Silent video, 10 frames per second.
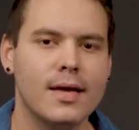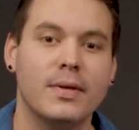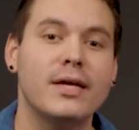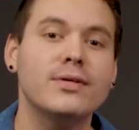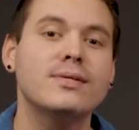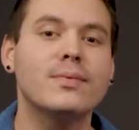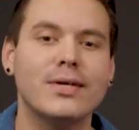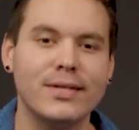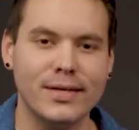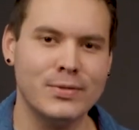But here's some
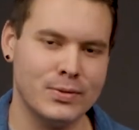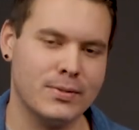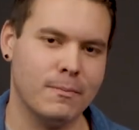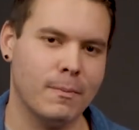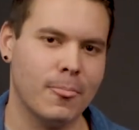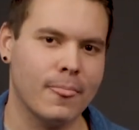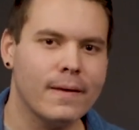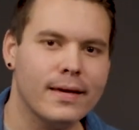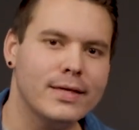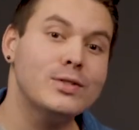good news.
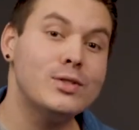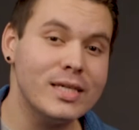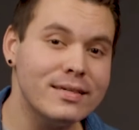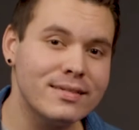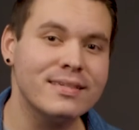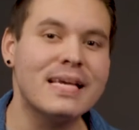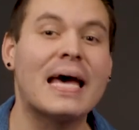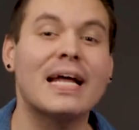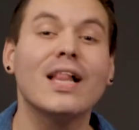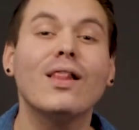Jesus
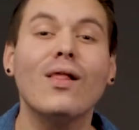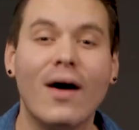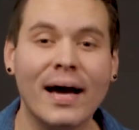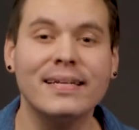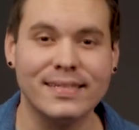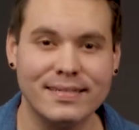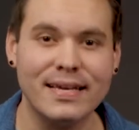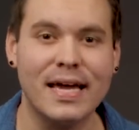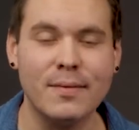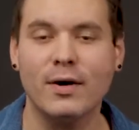had a lot to
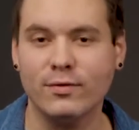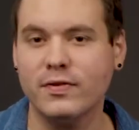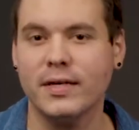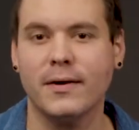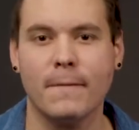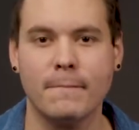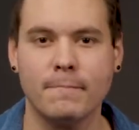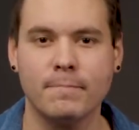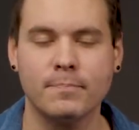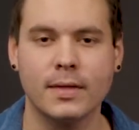say about fear.
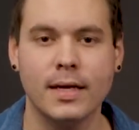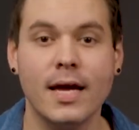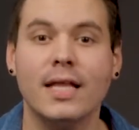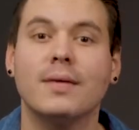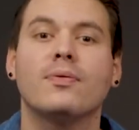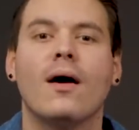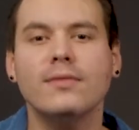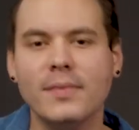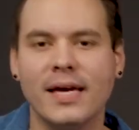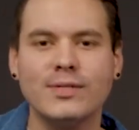The
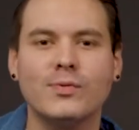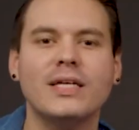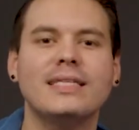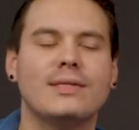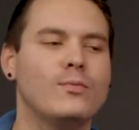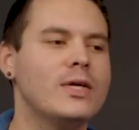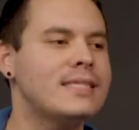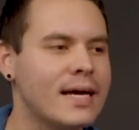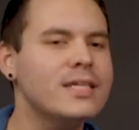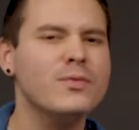problem is we
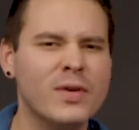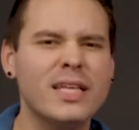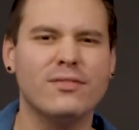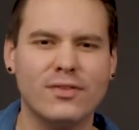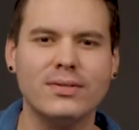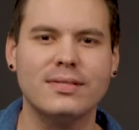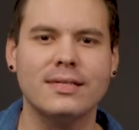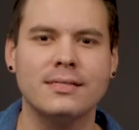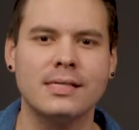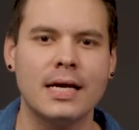tend to read the
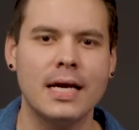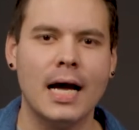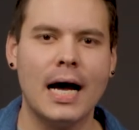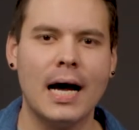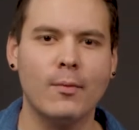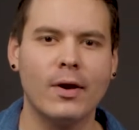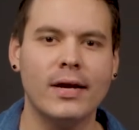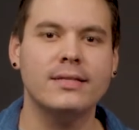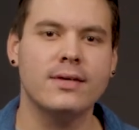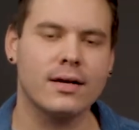verses where
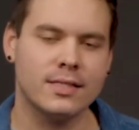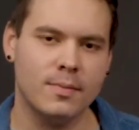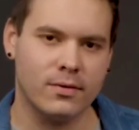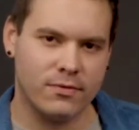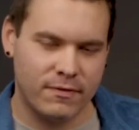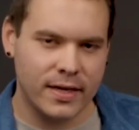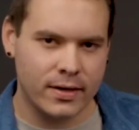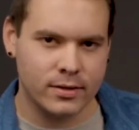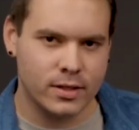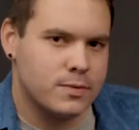he talks about
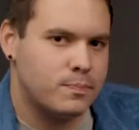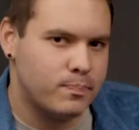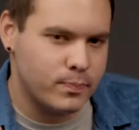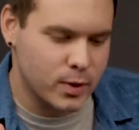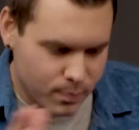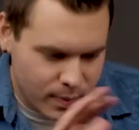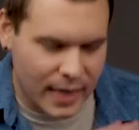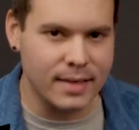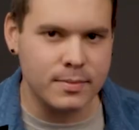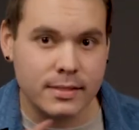fear just
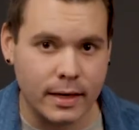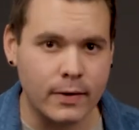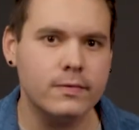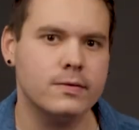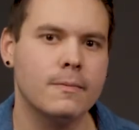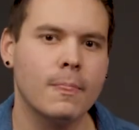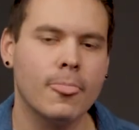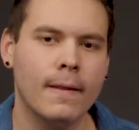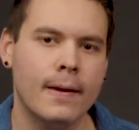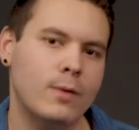by themselves.
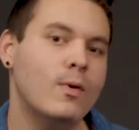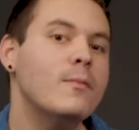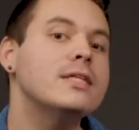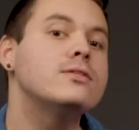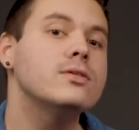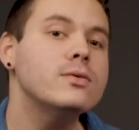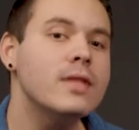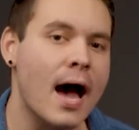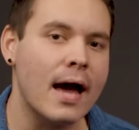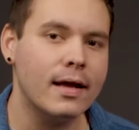And when we do
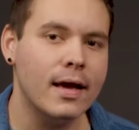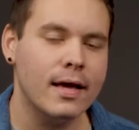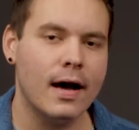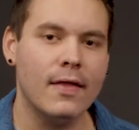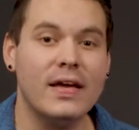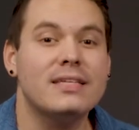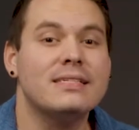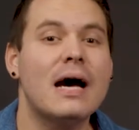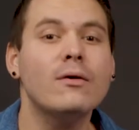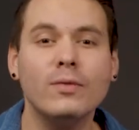that, they
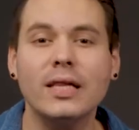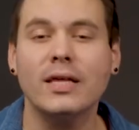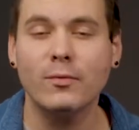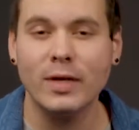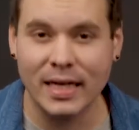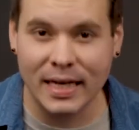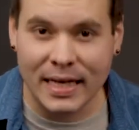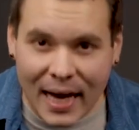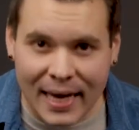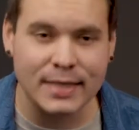sound really, really
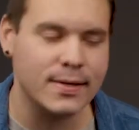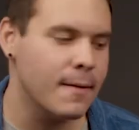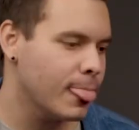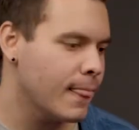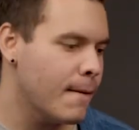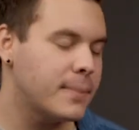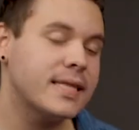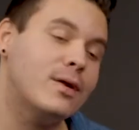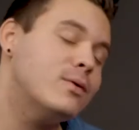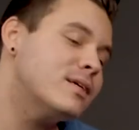nice, but
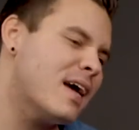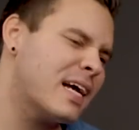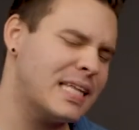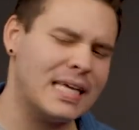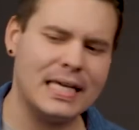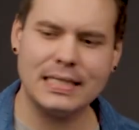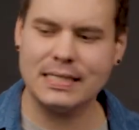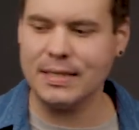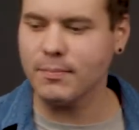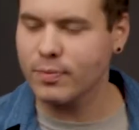they don't exactly
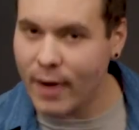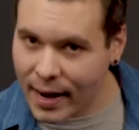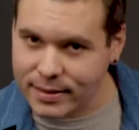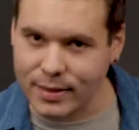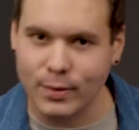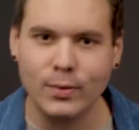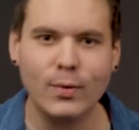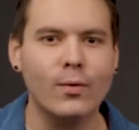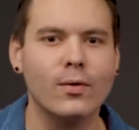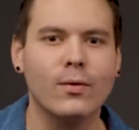seem practical
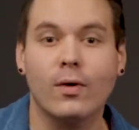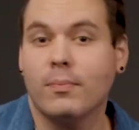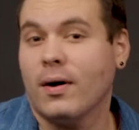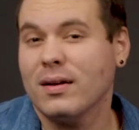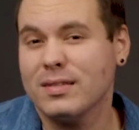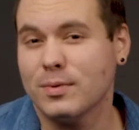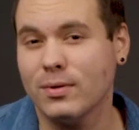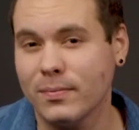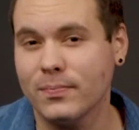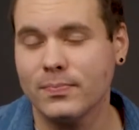or
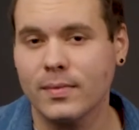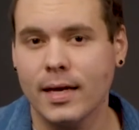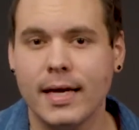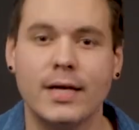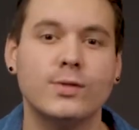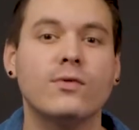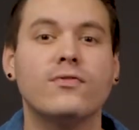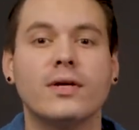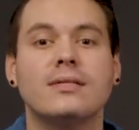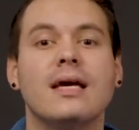possible. And so,
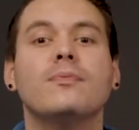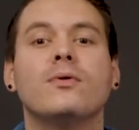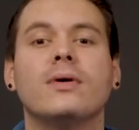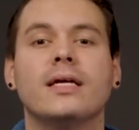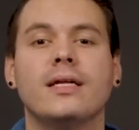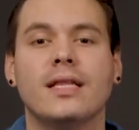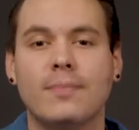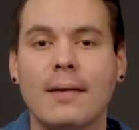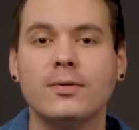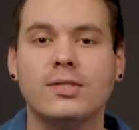for example, in the
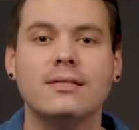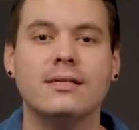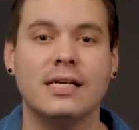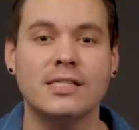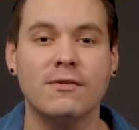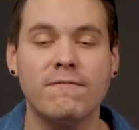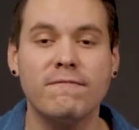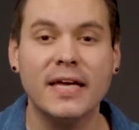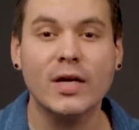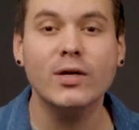Bible, Jesus says,
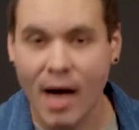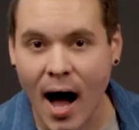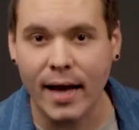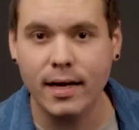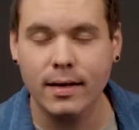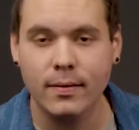fear not.